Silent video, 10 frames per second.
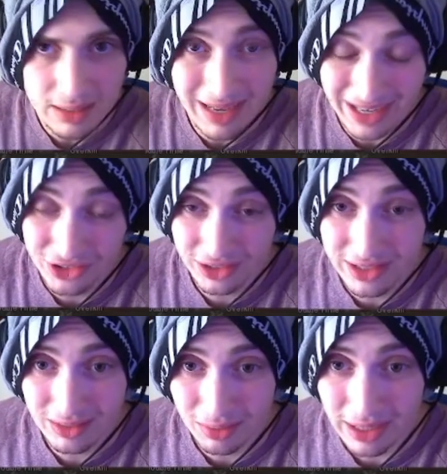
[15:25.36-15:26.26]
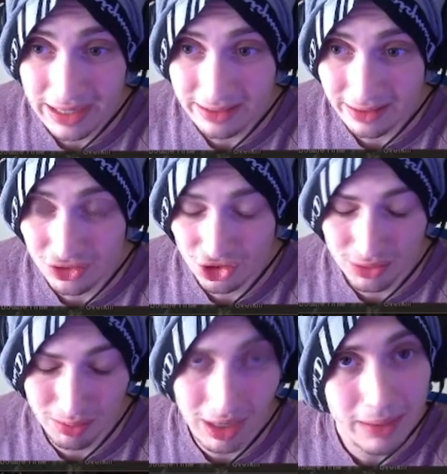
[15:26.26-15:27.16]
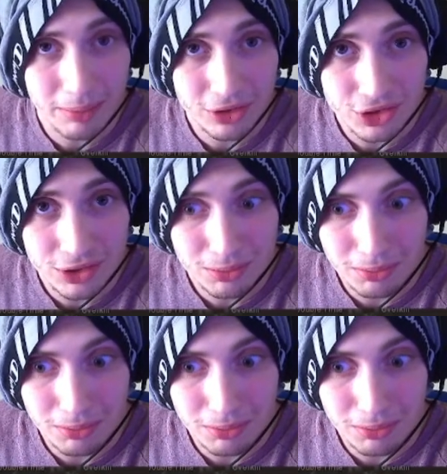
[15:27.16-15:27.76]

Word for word: actually has a brain and doesn't just blind push you,